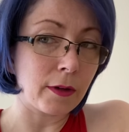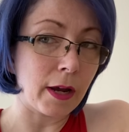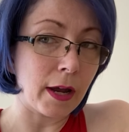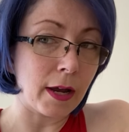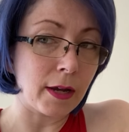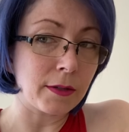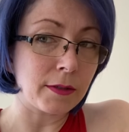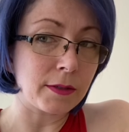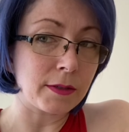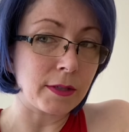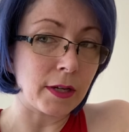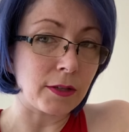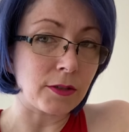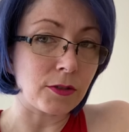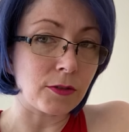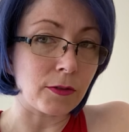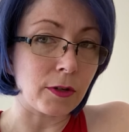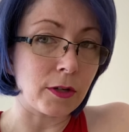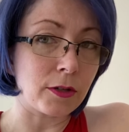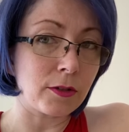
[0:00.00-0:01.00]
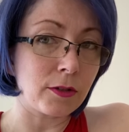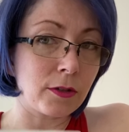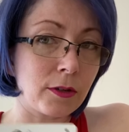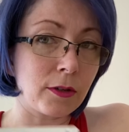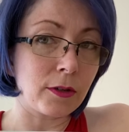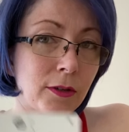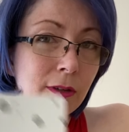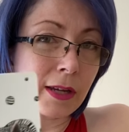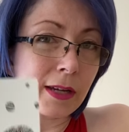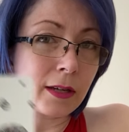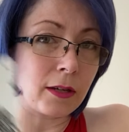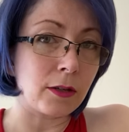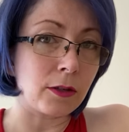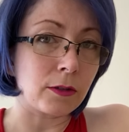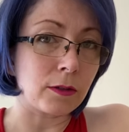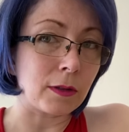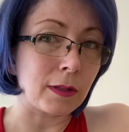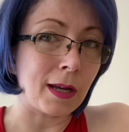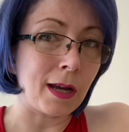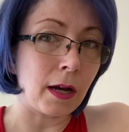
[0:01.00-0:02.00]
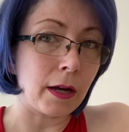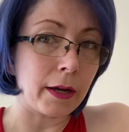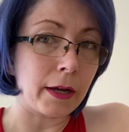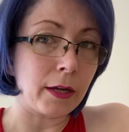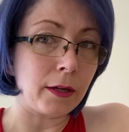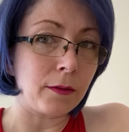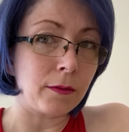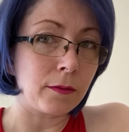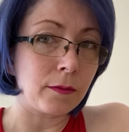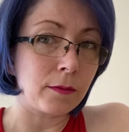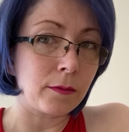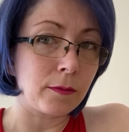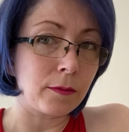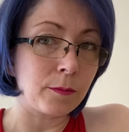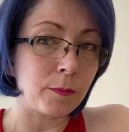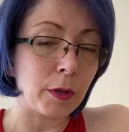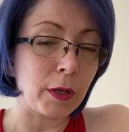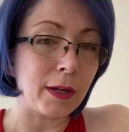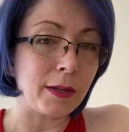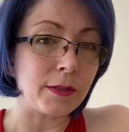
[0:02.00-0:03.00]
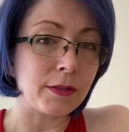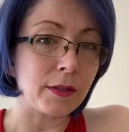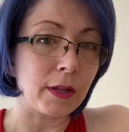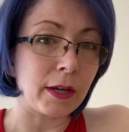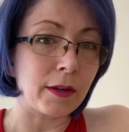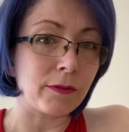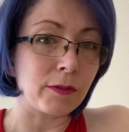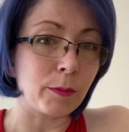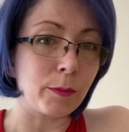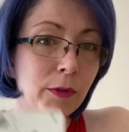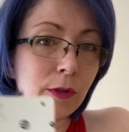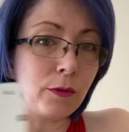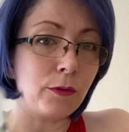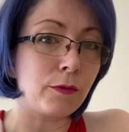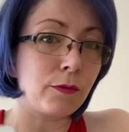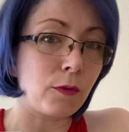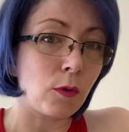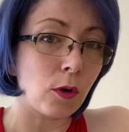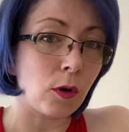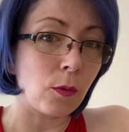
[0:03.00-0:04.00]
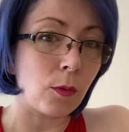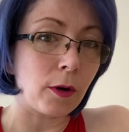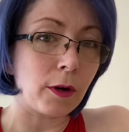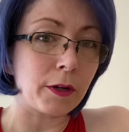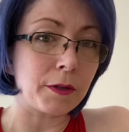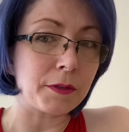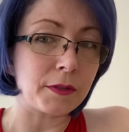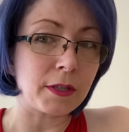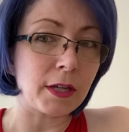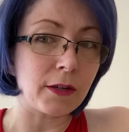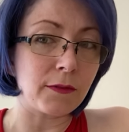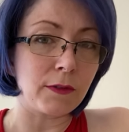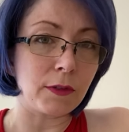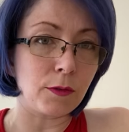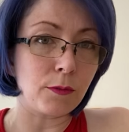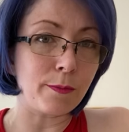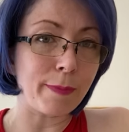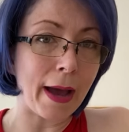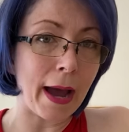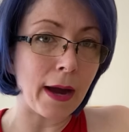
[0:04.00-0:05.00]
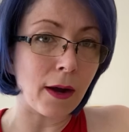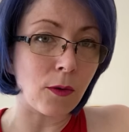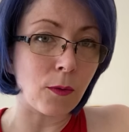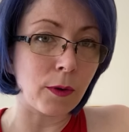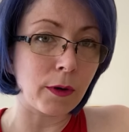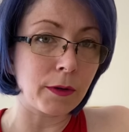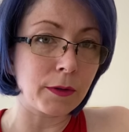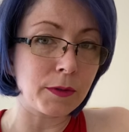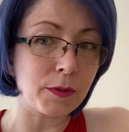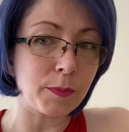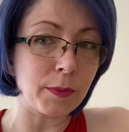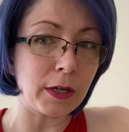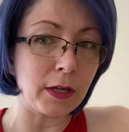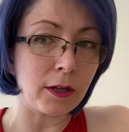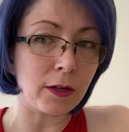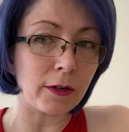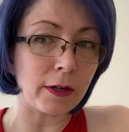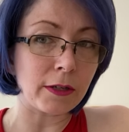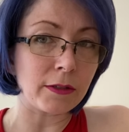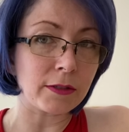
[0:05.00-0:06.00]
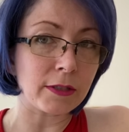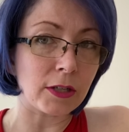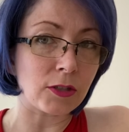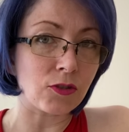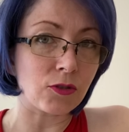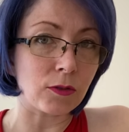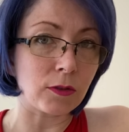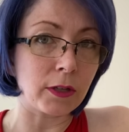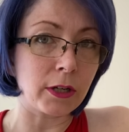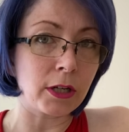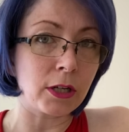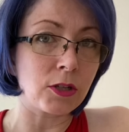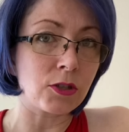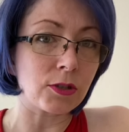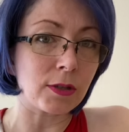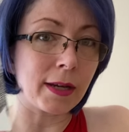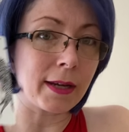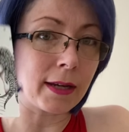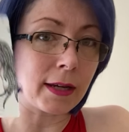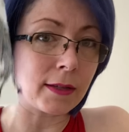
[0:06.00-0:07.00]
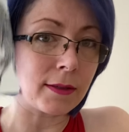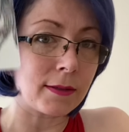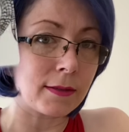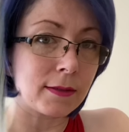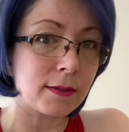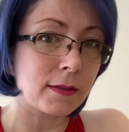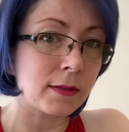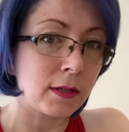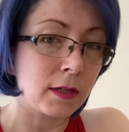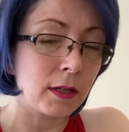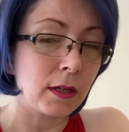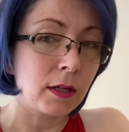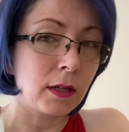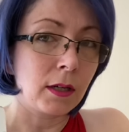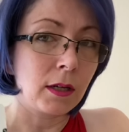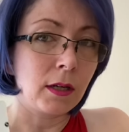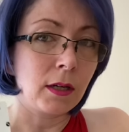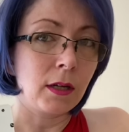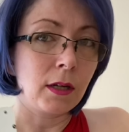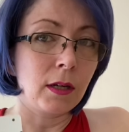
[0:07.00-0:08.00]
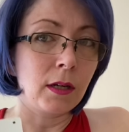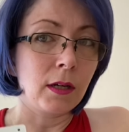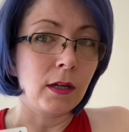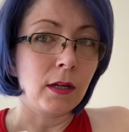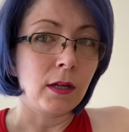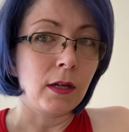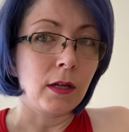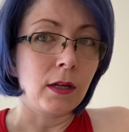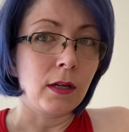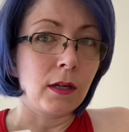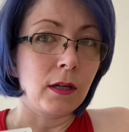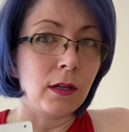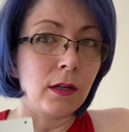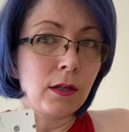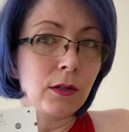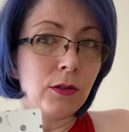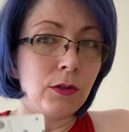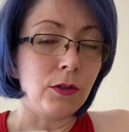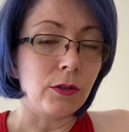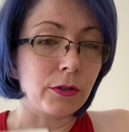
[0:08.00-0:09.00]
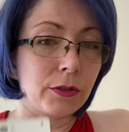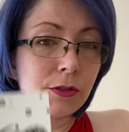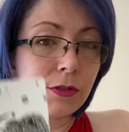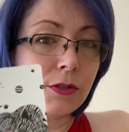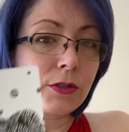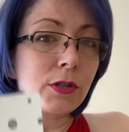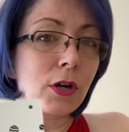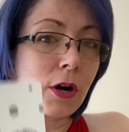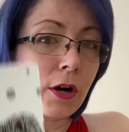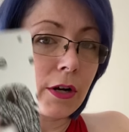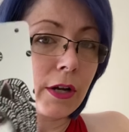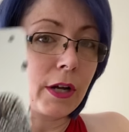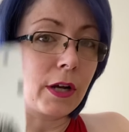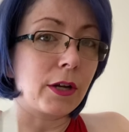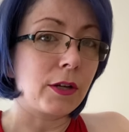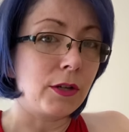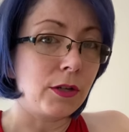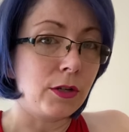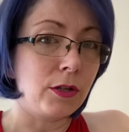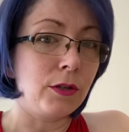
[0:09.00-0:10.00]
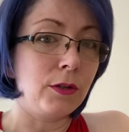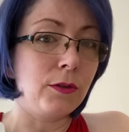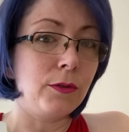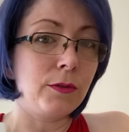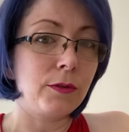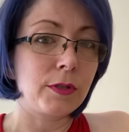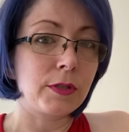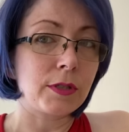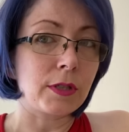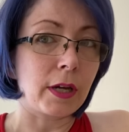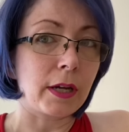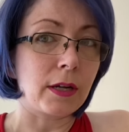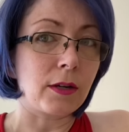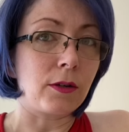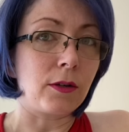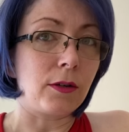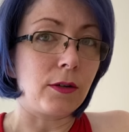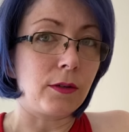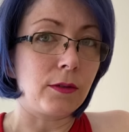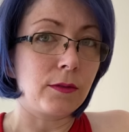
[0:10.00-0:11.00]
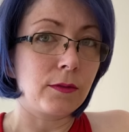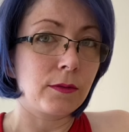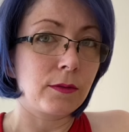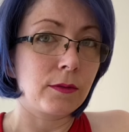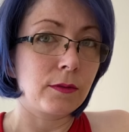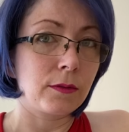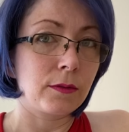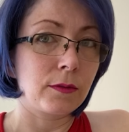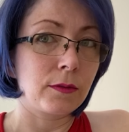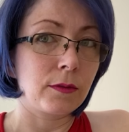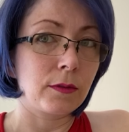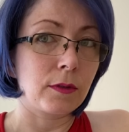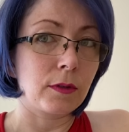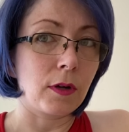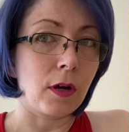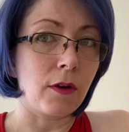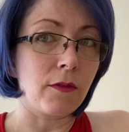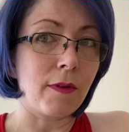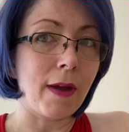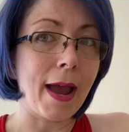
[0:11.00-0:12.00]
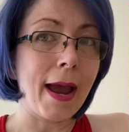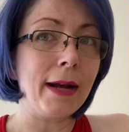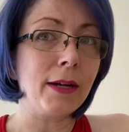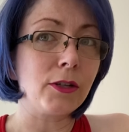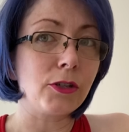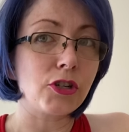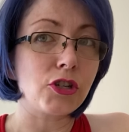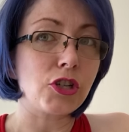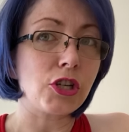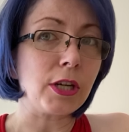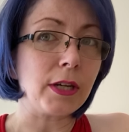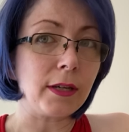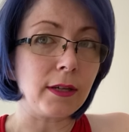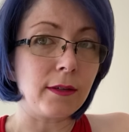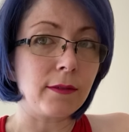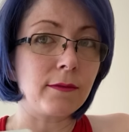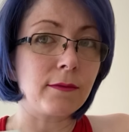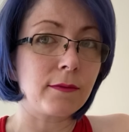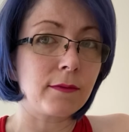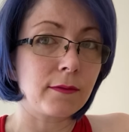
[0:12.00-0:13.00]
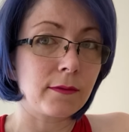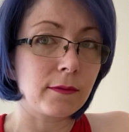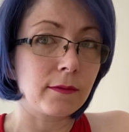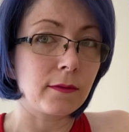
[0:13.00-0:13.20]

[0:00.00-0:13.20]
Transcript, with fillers: ancestry, like your line, but it's like from you forward instead of you backwards being your ancestral lineage. Like, it's, you're starting a new cycle of energy